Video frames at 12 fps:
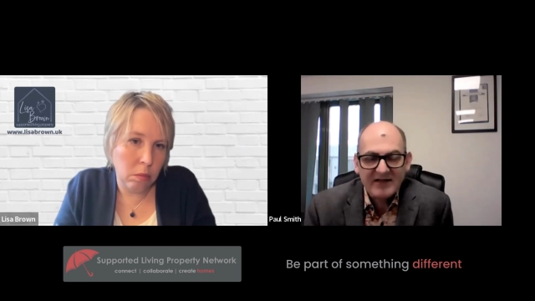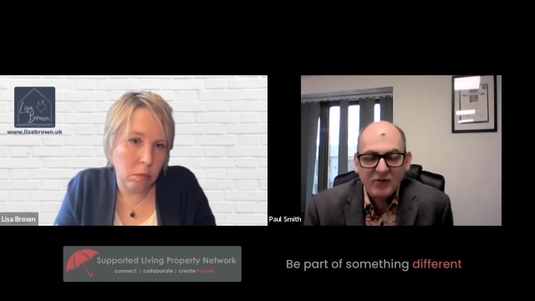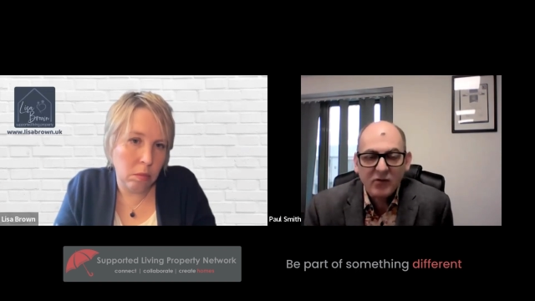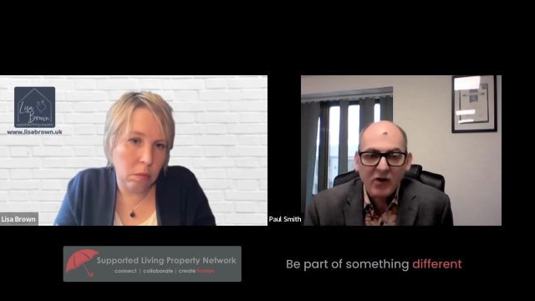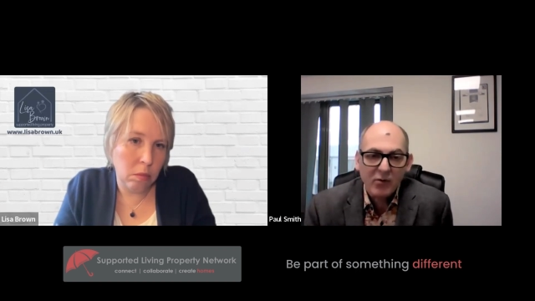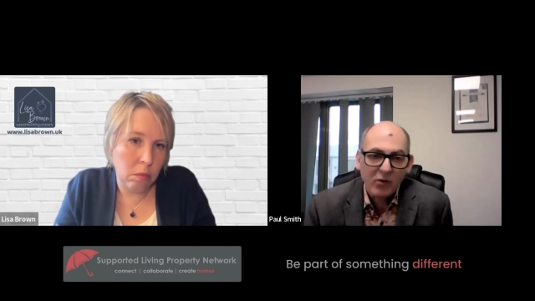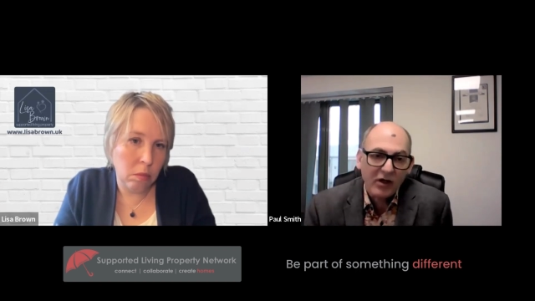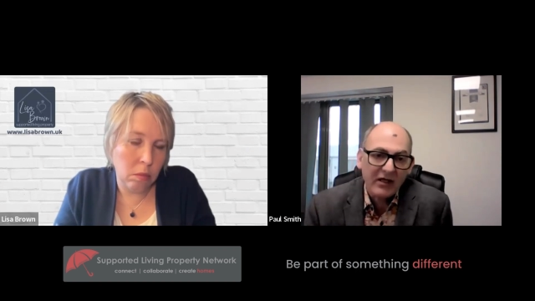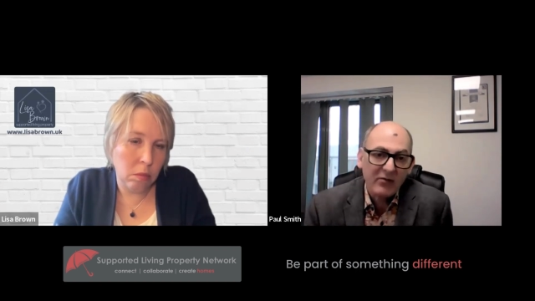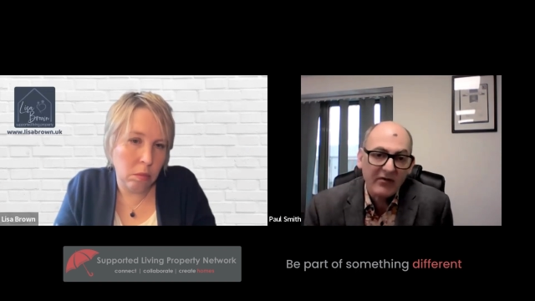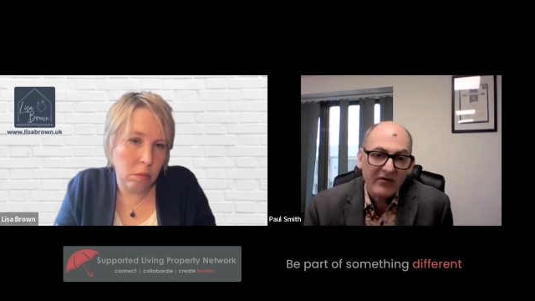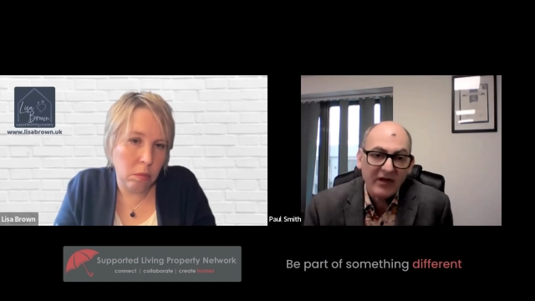Speaker 1: And we're working
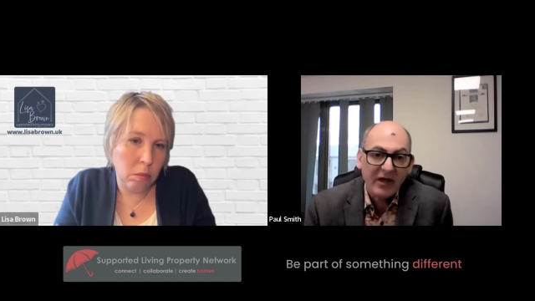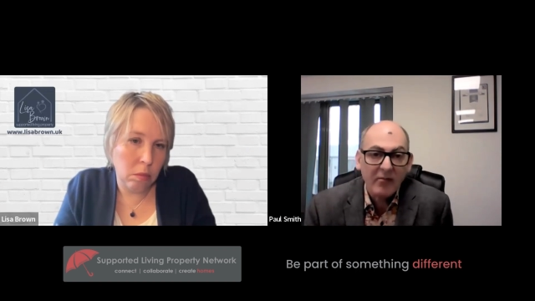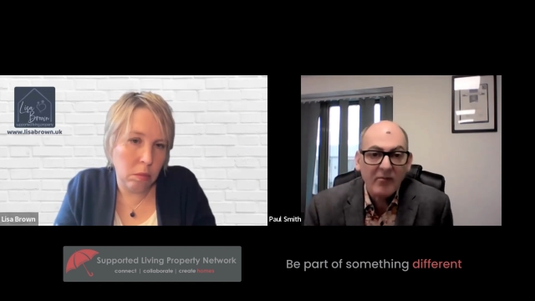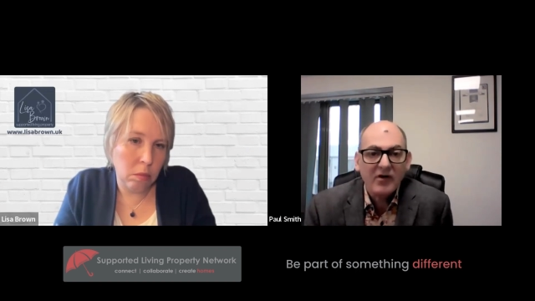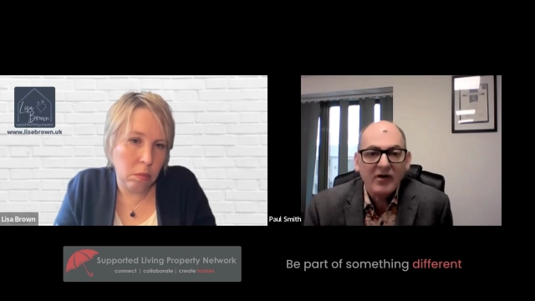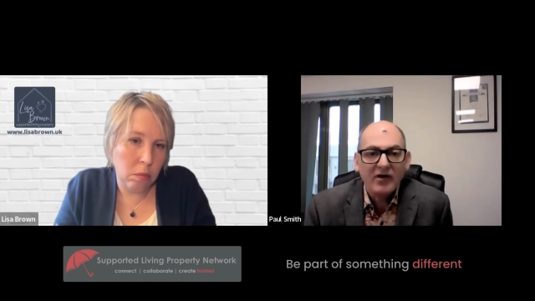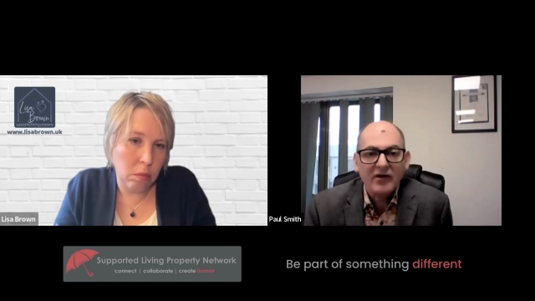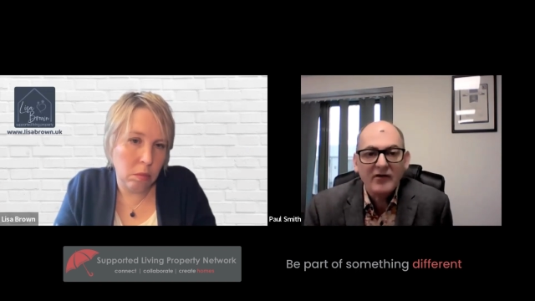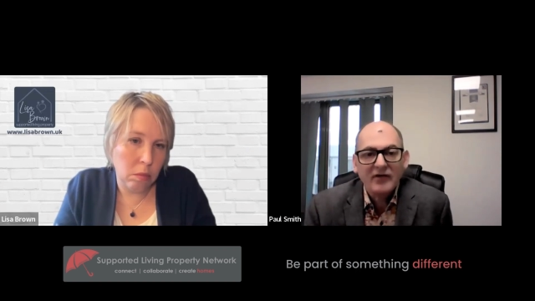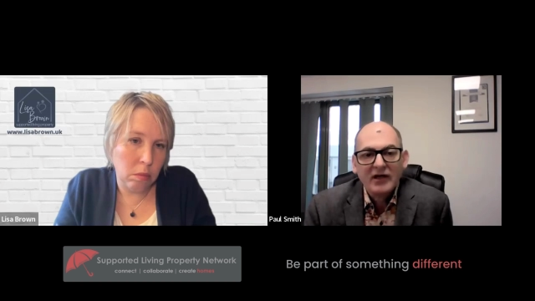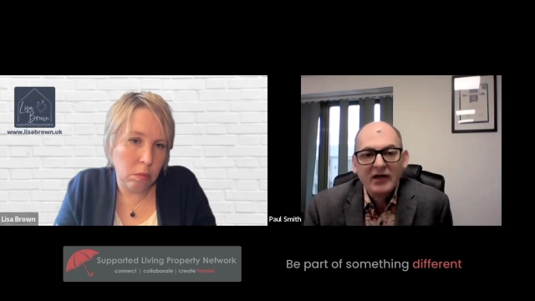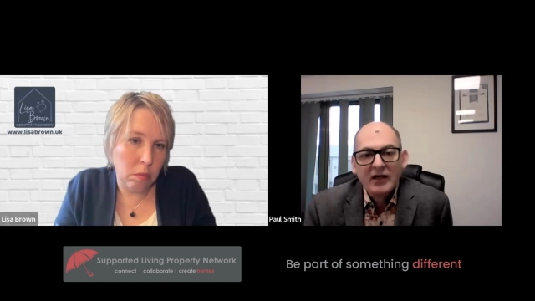with a number of
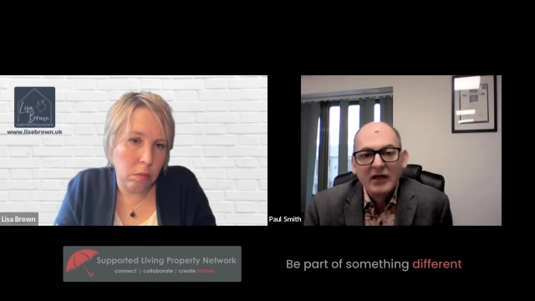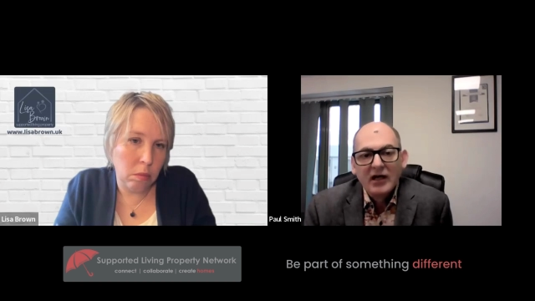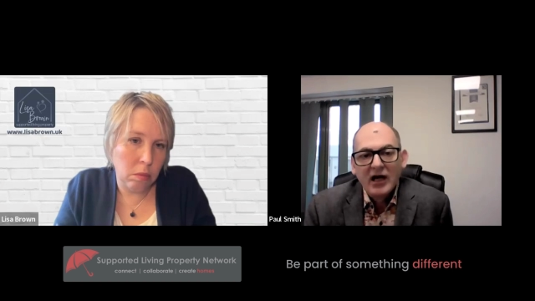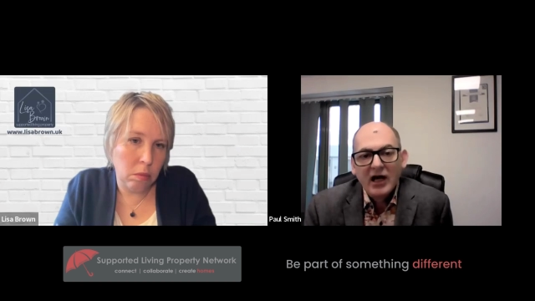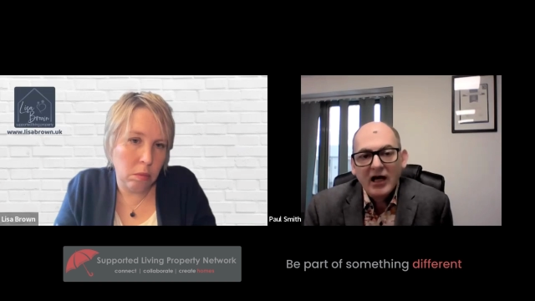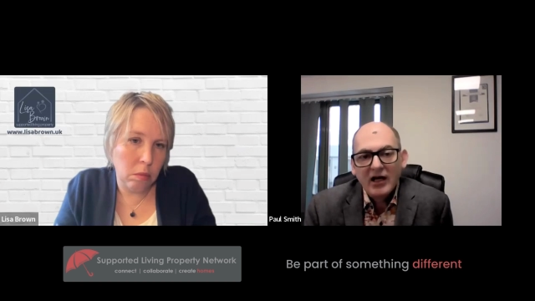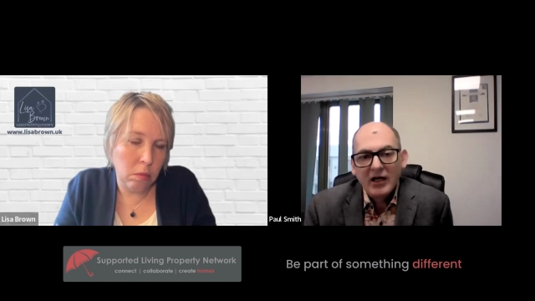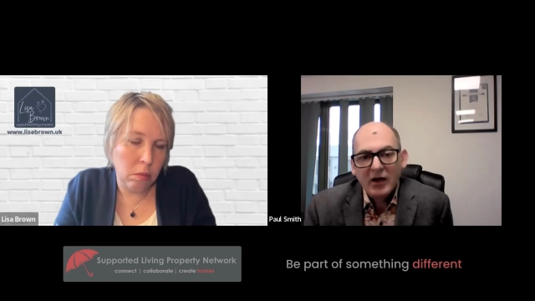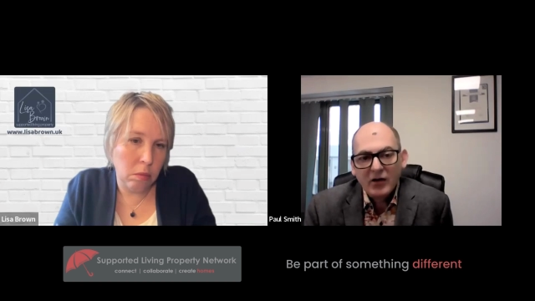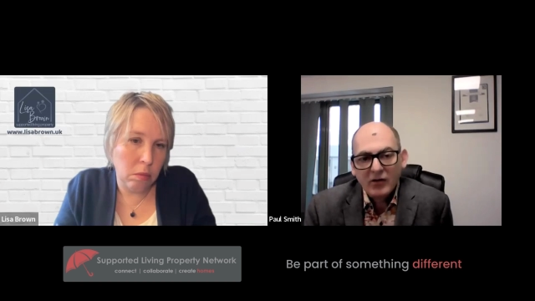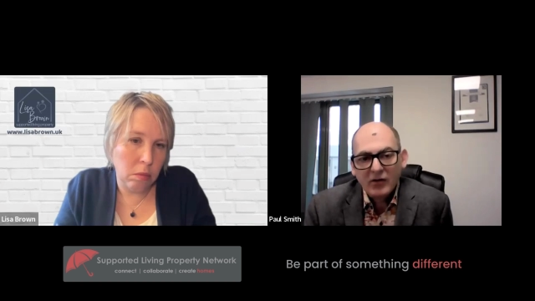local